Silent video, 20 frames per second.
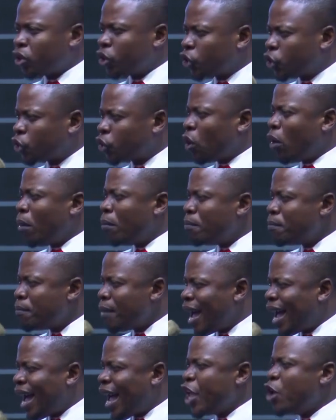So
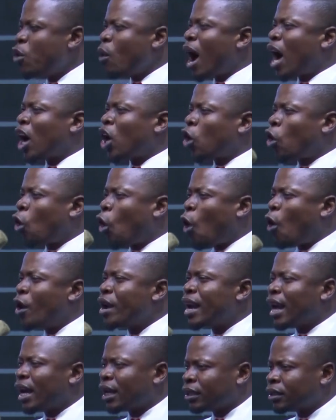much. You are
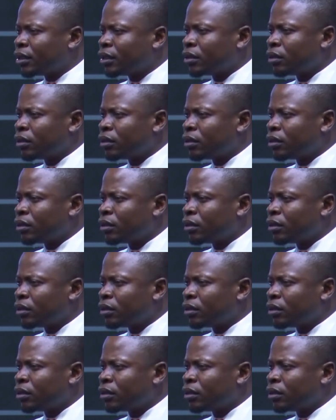cornered.